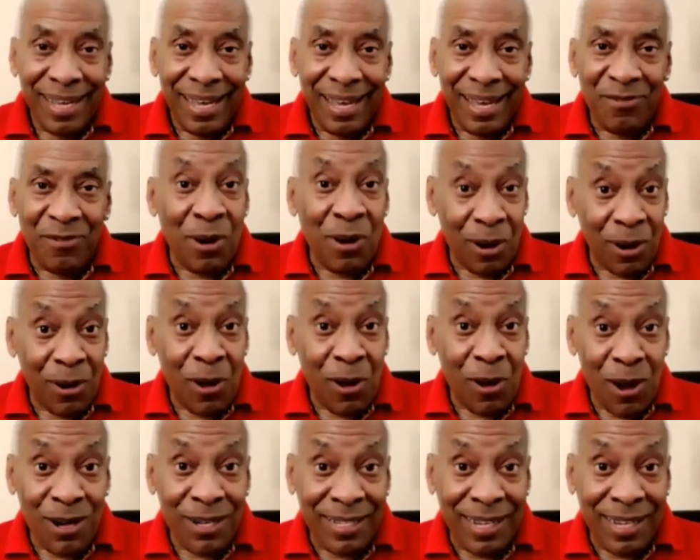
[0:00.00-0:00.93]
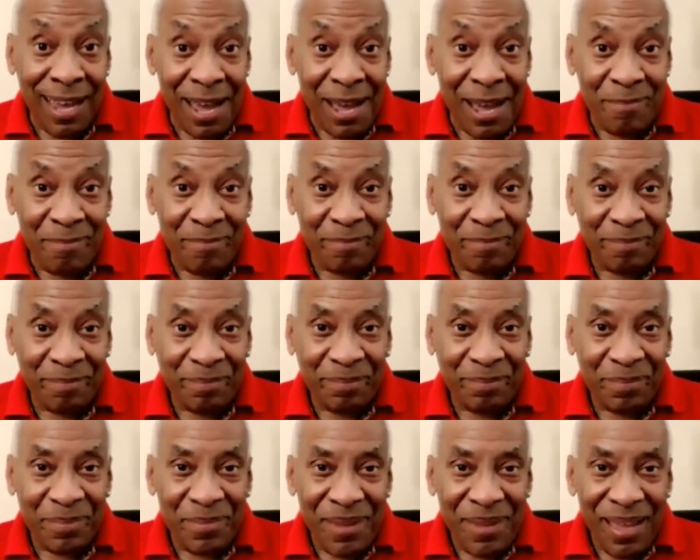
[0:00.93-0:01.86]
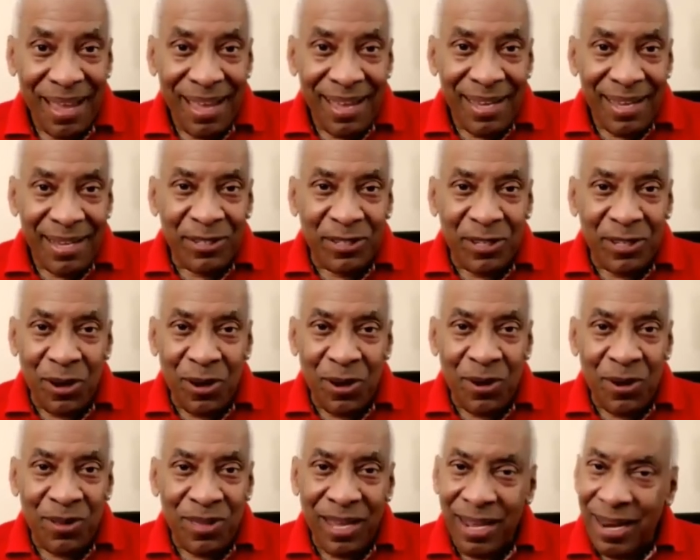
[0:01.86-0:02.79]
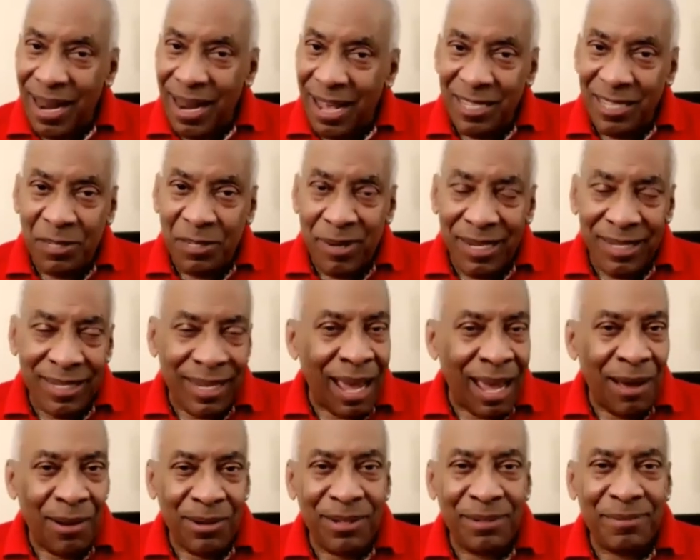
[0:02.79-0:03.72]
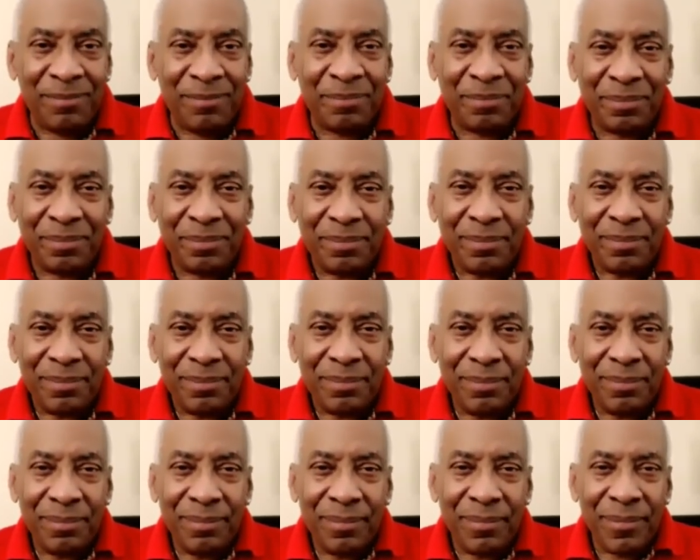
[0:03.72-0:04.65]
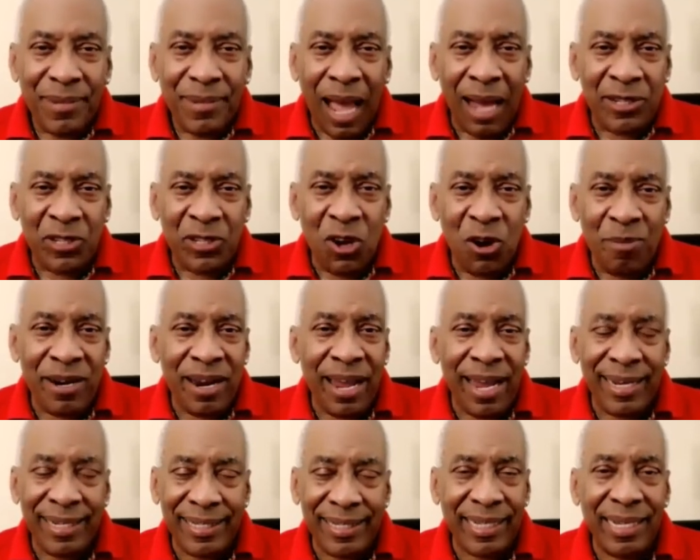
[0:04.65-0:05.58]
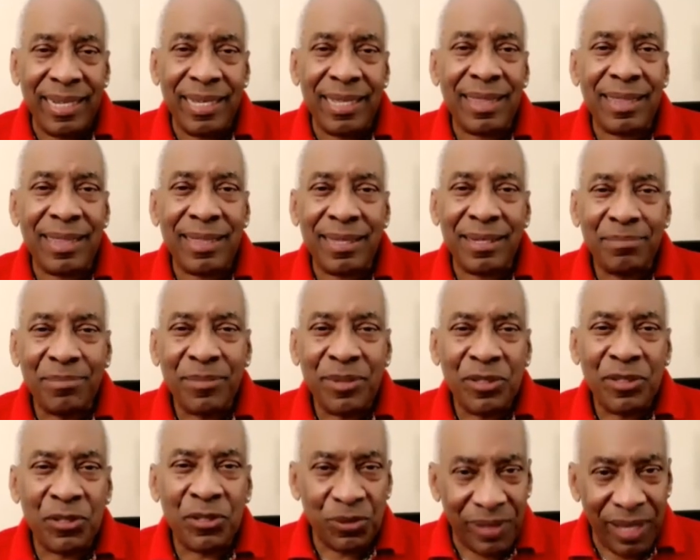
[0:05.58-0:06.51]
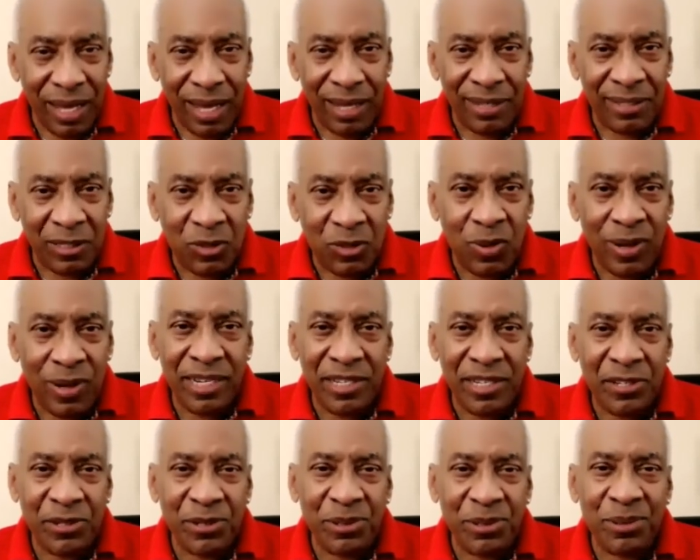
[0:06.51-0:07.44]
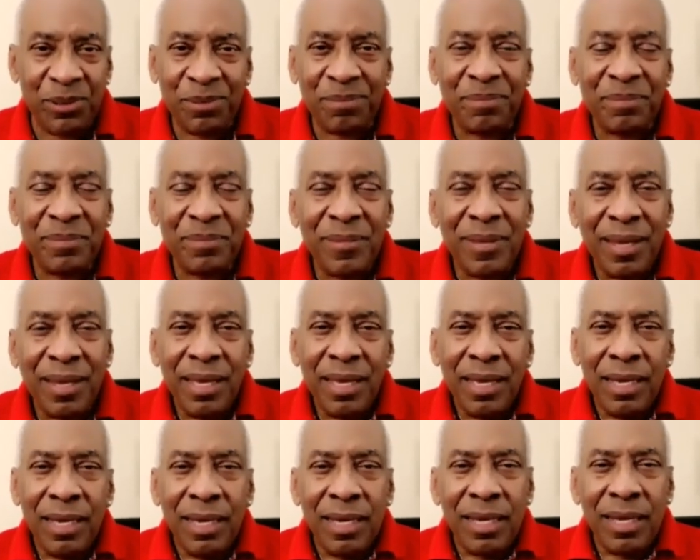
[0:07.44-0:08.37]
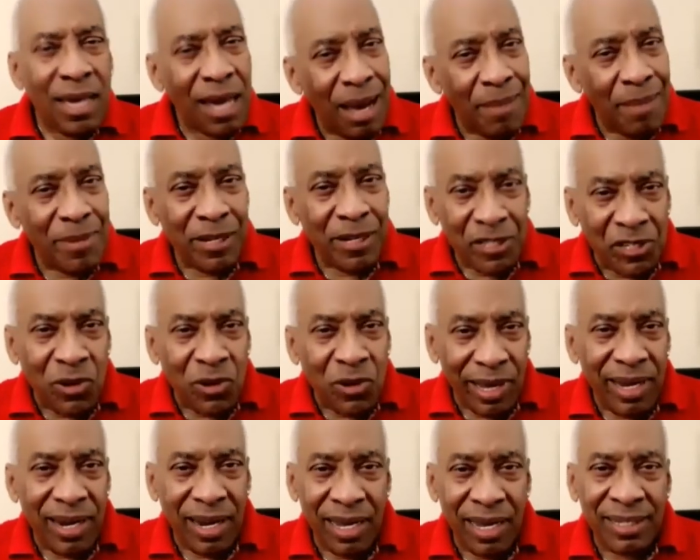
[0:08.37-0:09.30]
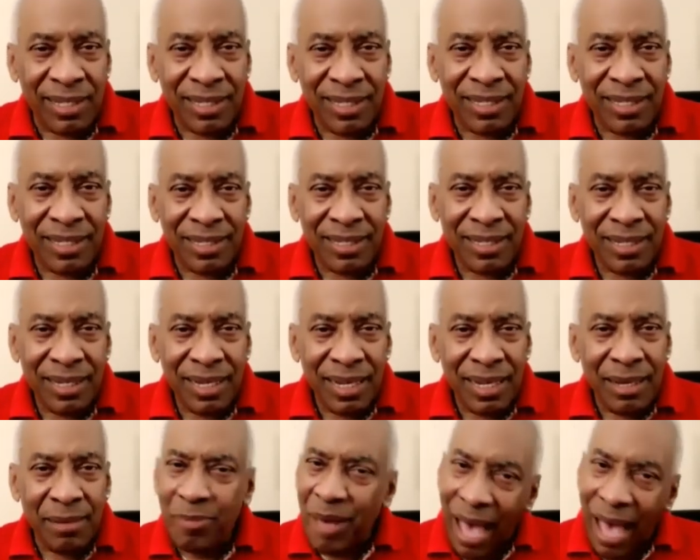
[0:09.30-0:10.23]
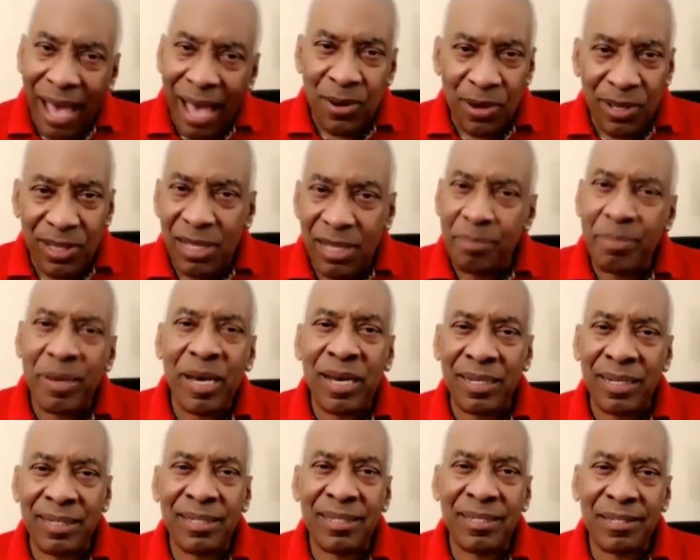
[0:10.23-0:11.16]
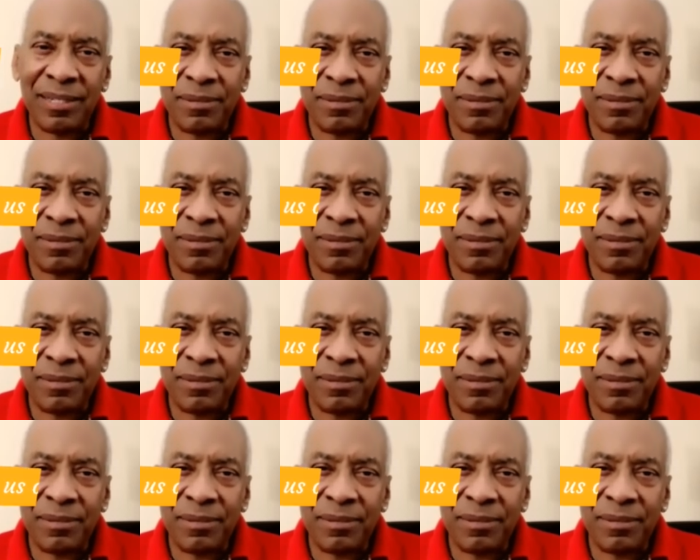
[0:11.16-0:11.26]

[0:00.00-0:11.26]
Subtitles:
for a long time. So the announcement is out. October 19th, 2022. Come and join us back on the bus.